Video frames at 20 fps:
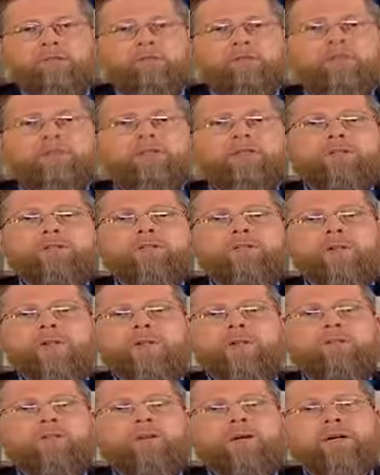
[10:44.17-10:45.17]
we do
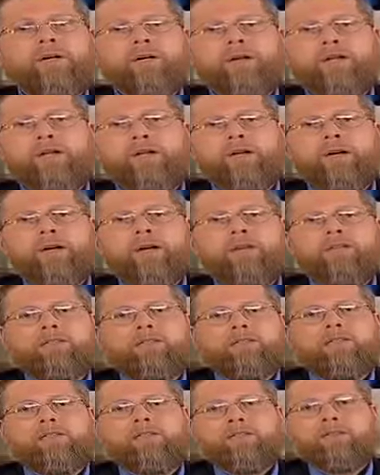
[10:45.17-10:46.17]
not recognize
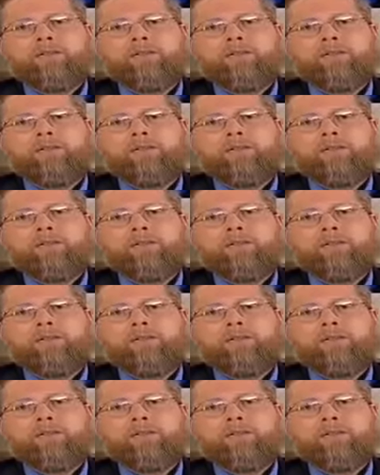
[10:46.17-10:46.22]
that